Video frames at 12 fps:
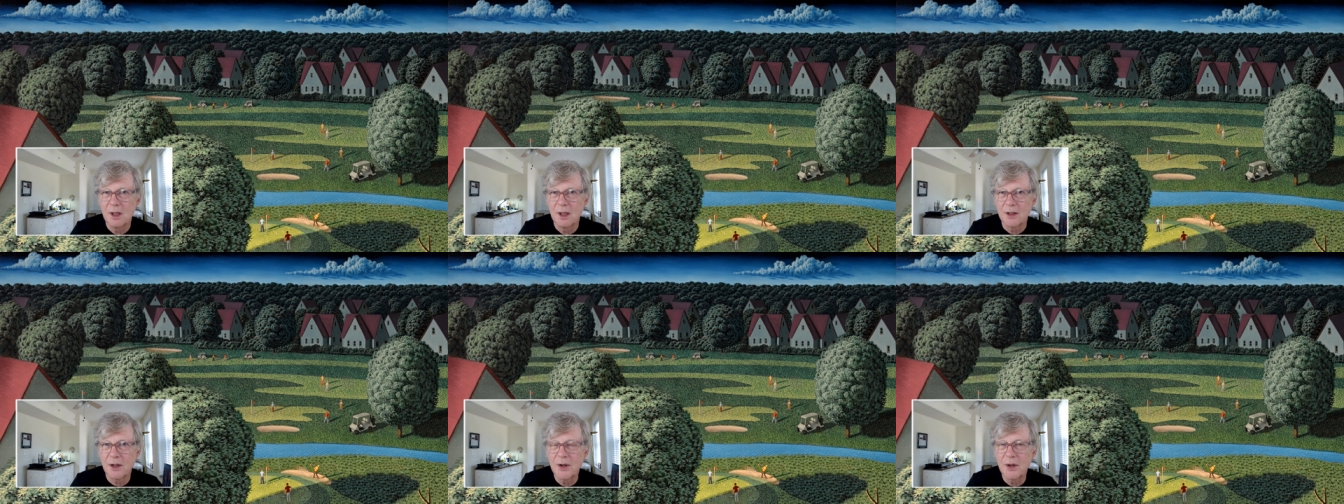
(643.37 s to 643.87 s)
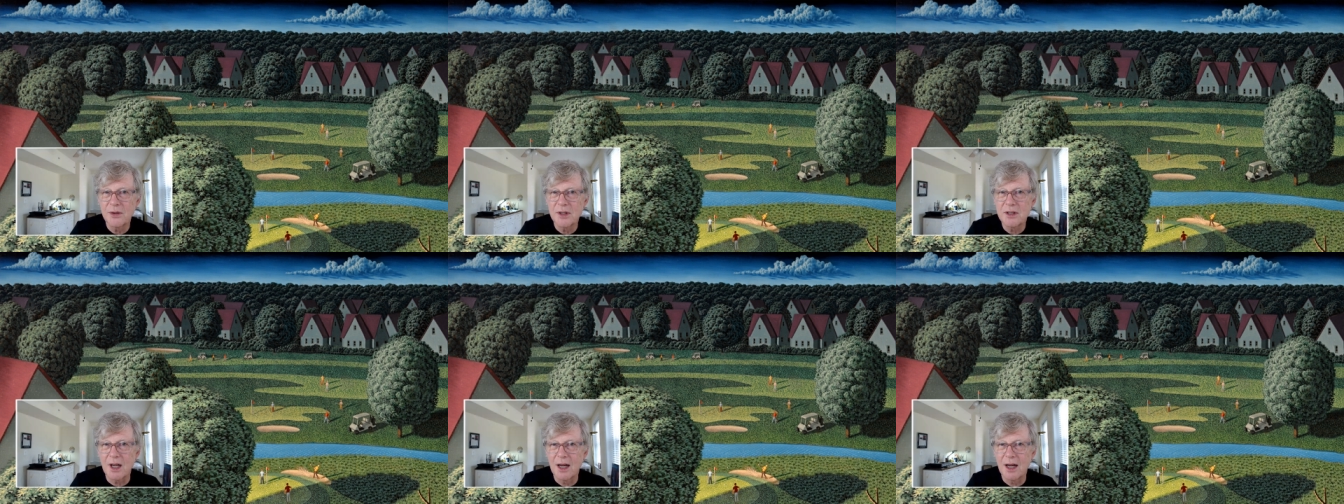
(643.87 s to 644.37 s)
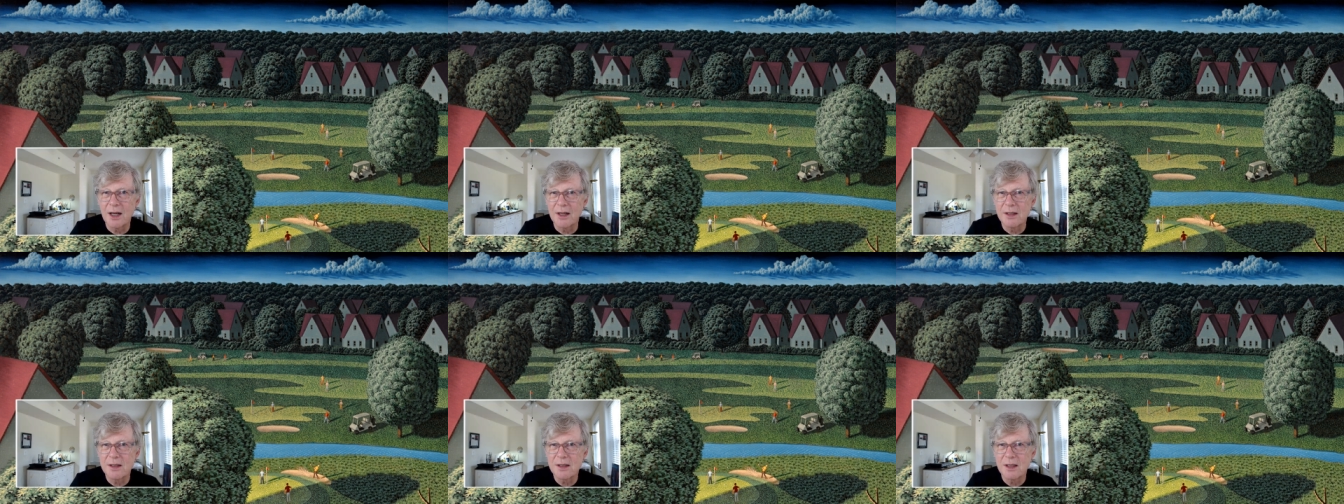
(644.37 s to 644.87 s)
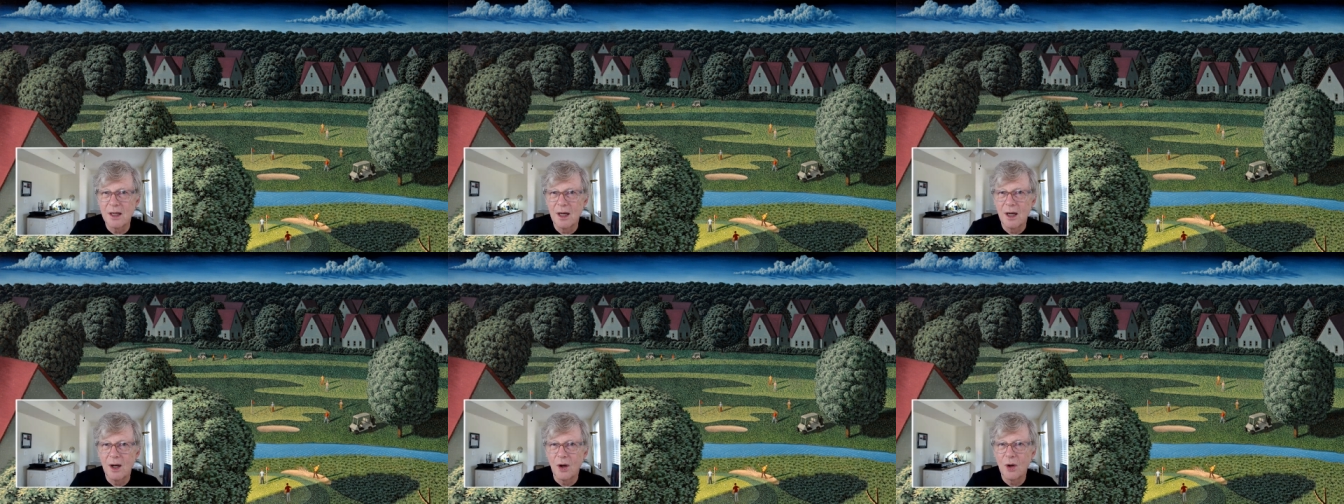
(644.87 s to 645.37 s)
You know, here are these guys
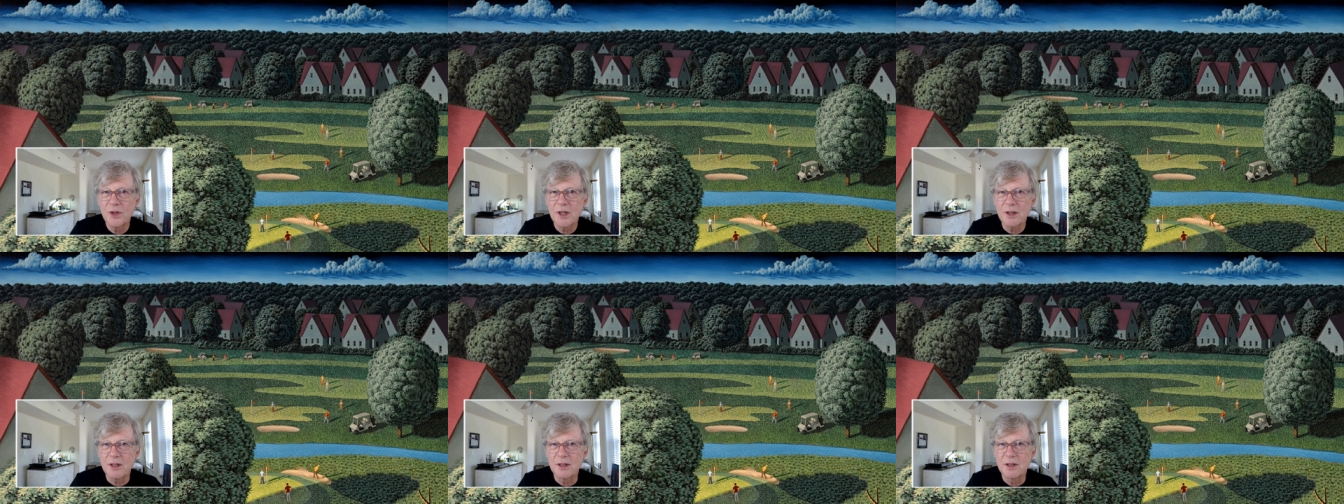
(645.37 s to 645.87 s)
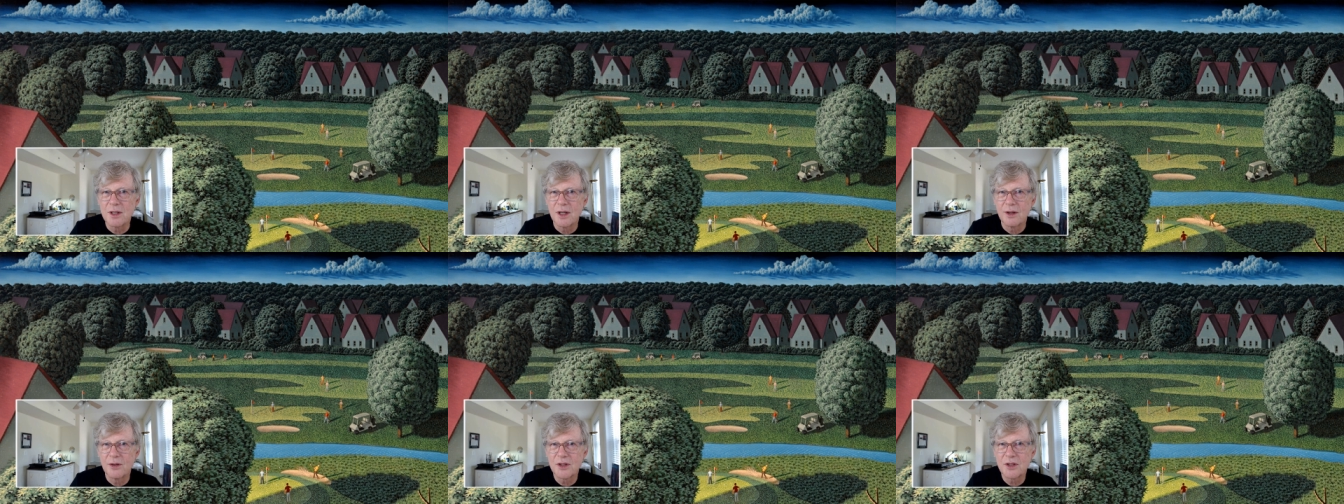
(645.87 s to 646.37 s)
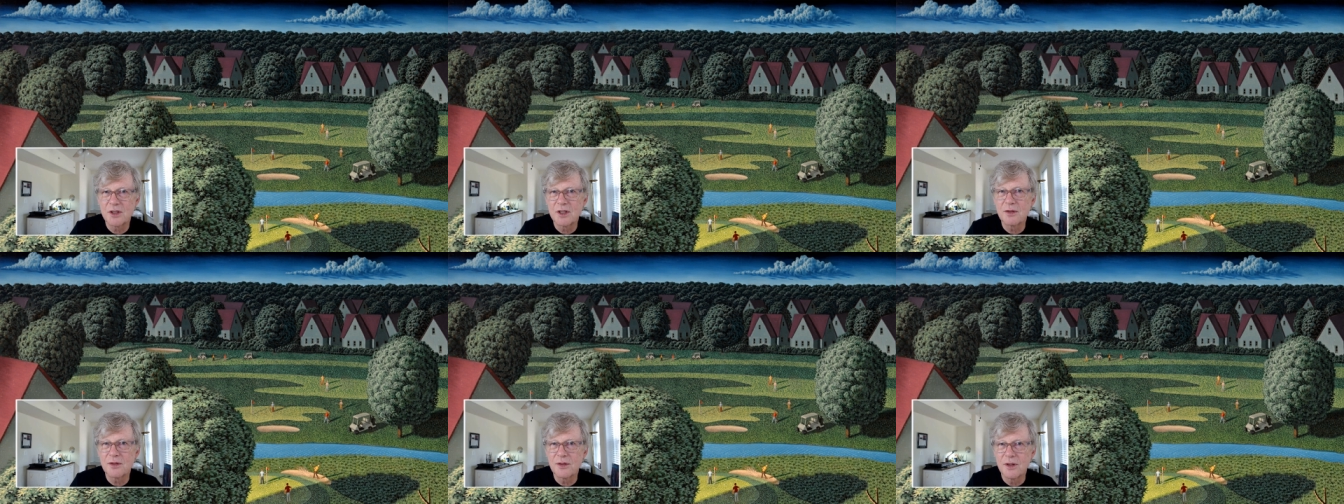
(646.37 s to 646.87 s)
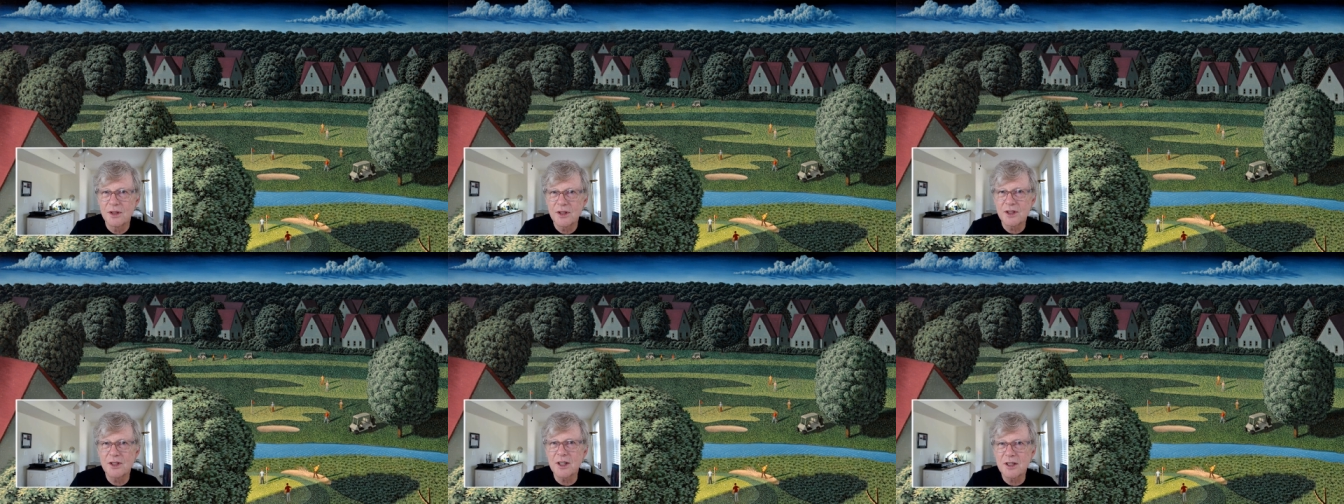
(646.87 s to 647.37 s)
holding these stiff
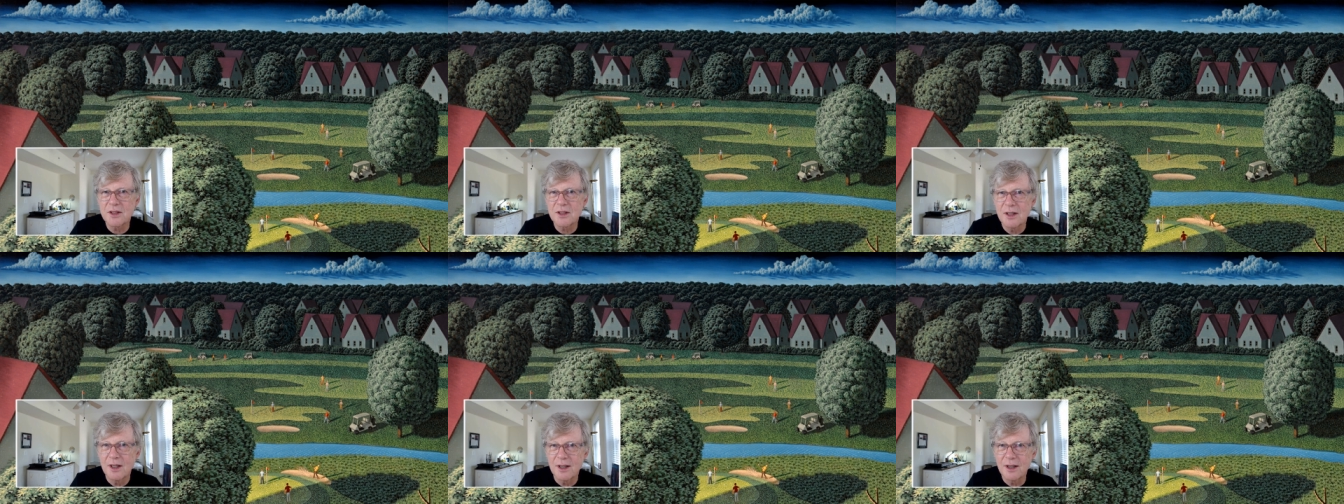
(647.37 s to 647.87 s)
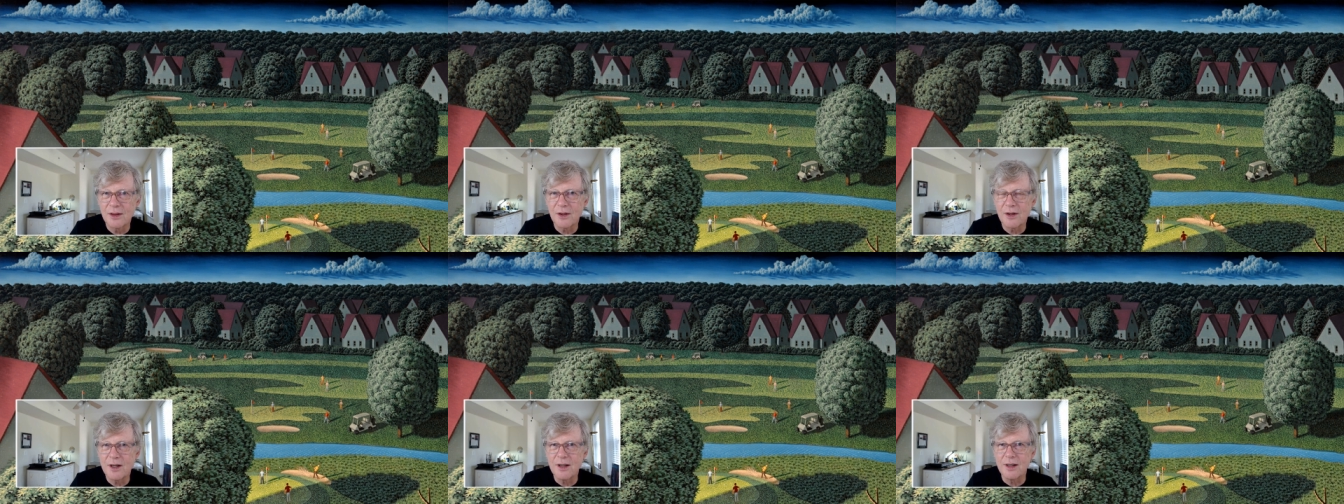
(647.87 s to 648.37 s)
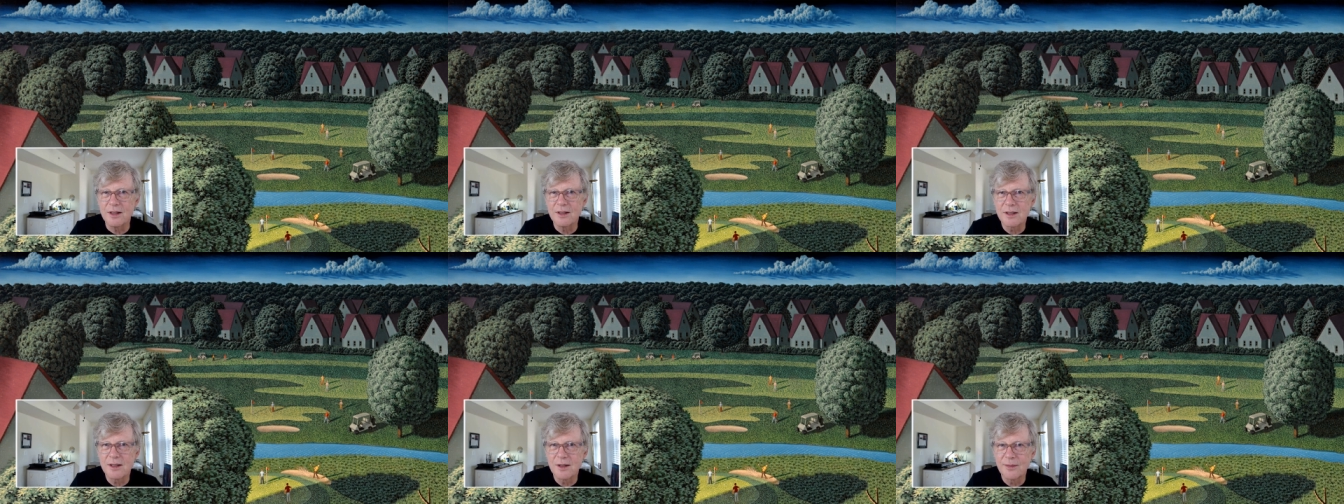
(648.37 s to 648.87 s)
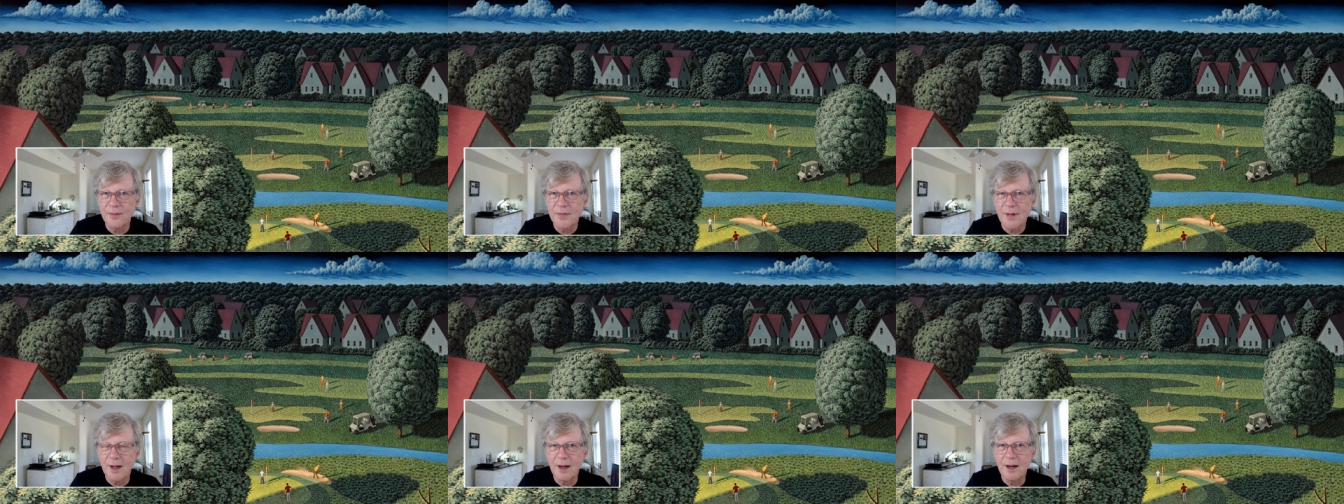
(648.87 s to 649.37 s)
sticks in their hands
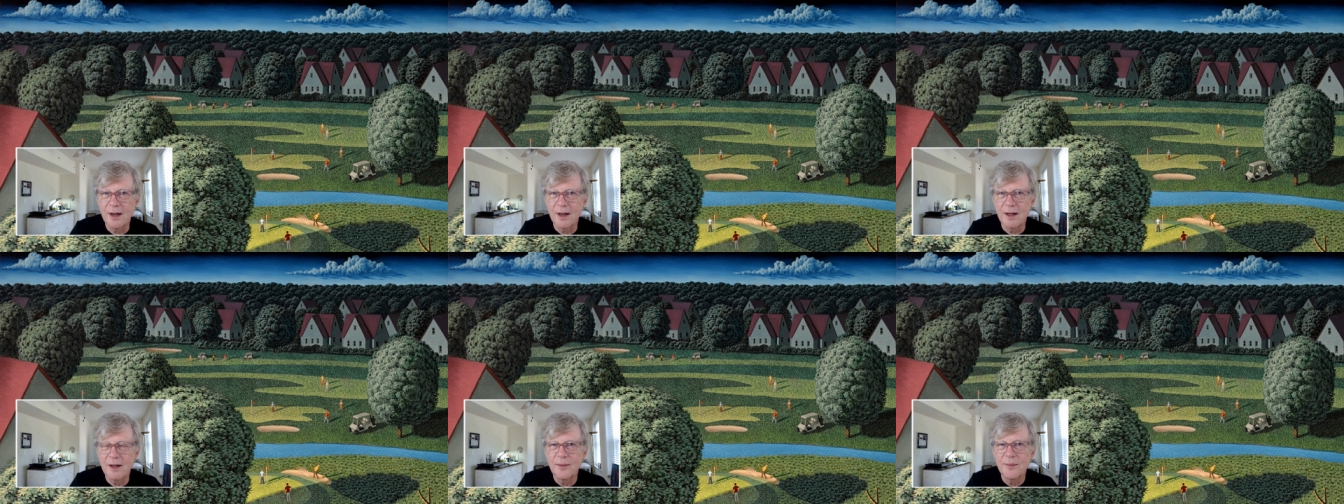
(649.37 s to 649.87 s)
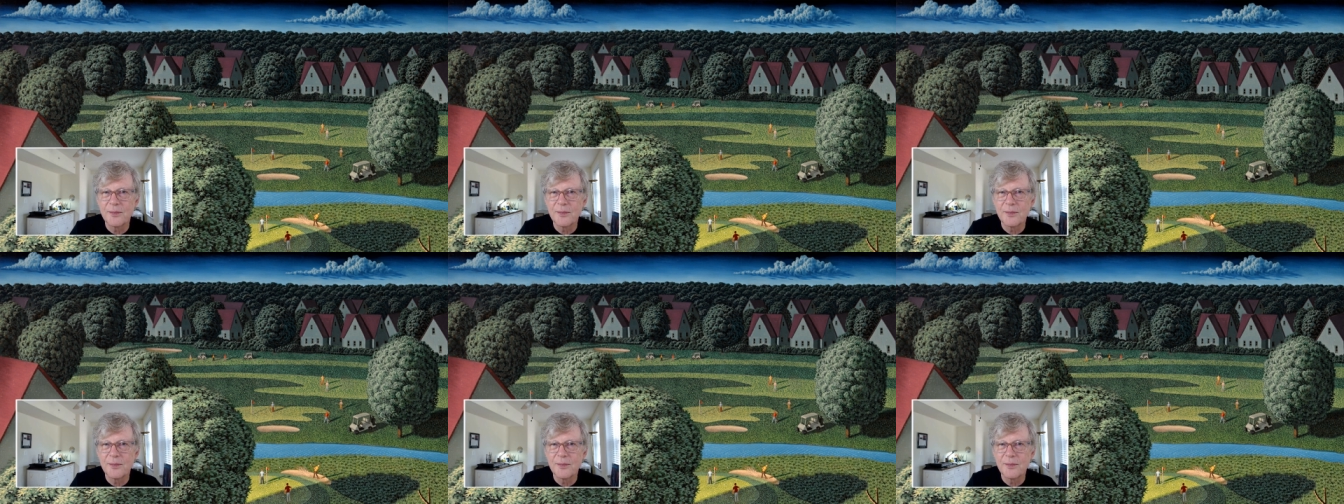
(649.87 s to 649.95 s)
and